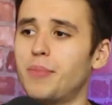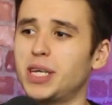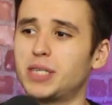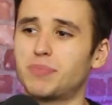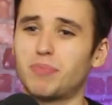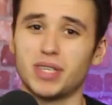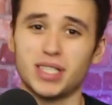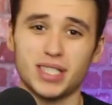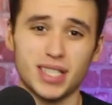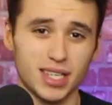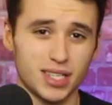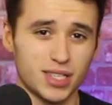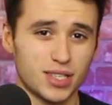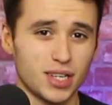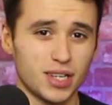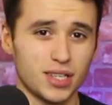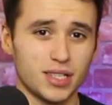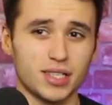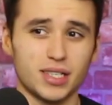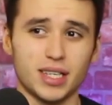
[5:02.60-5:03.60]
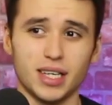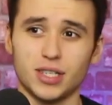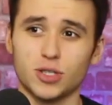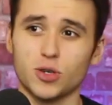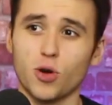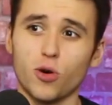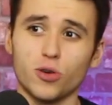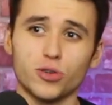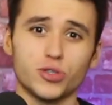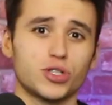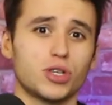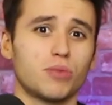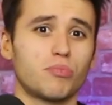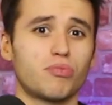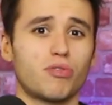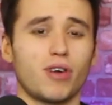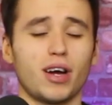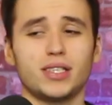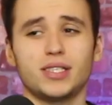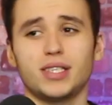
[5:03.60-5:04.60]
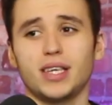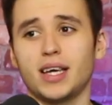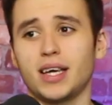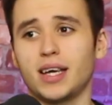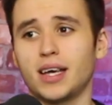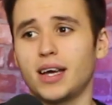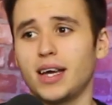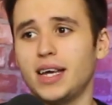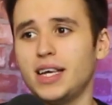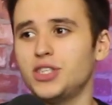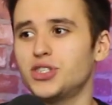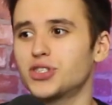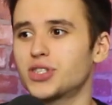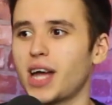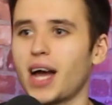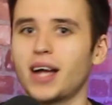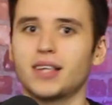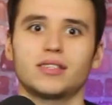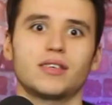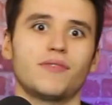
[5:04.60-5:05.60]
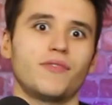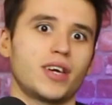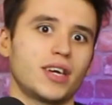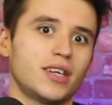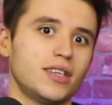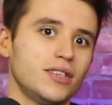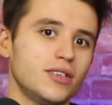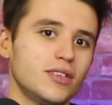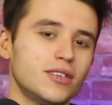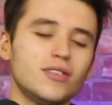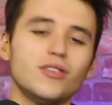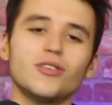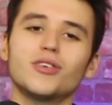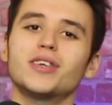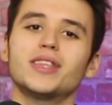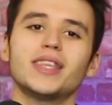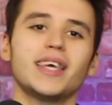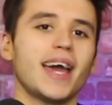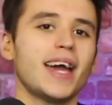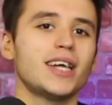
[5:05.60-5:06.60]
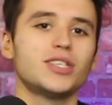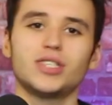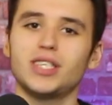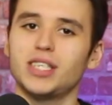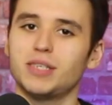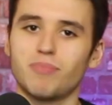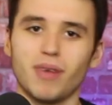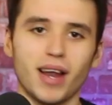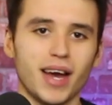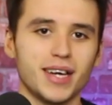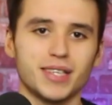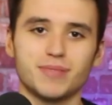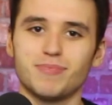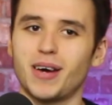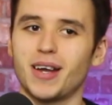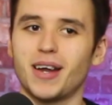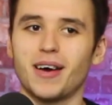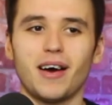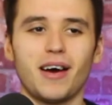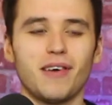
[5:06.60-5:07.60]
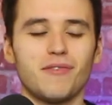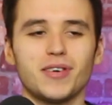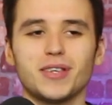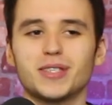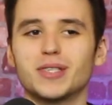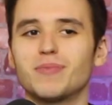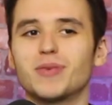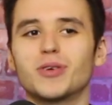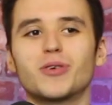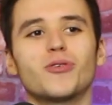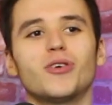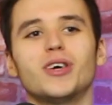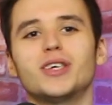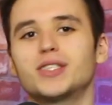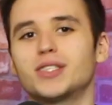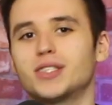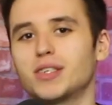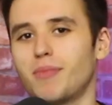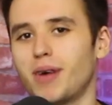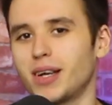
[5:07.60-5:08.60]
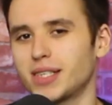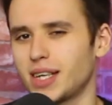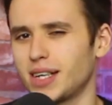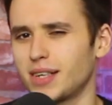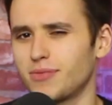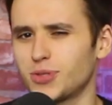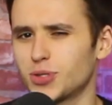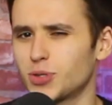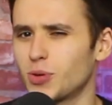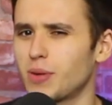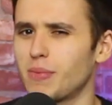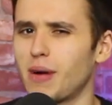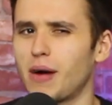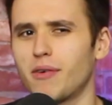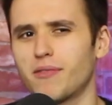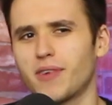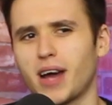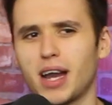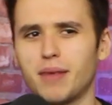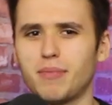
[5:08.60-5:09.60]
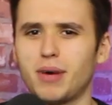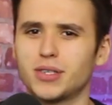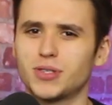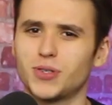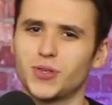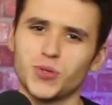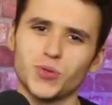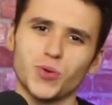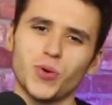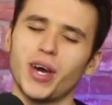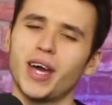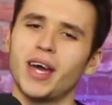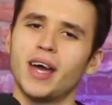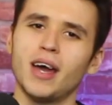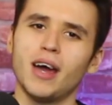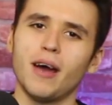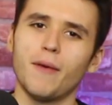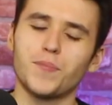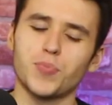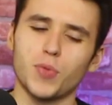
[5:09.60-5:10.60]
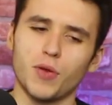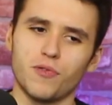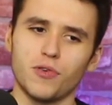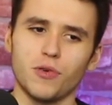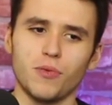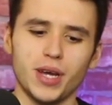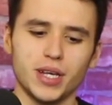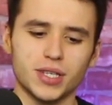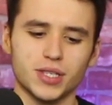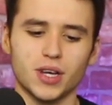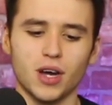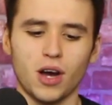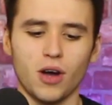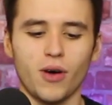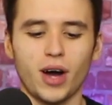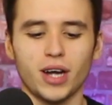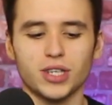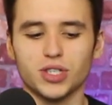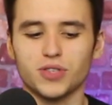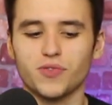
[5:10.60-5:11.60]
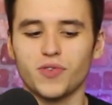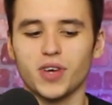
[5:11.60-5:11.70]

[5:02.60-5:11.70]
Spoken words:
his persistence, his constant pressing. He just adds something. And look at the age of these players, man. I think some of the criticism, as I was talking about with Callum Hudson-Odoi a few weeks ago,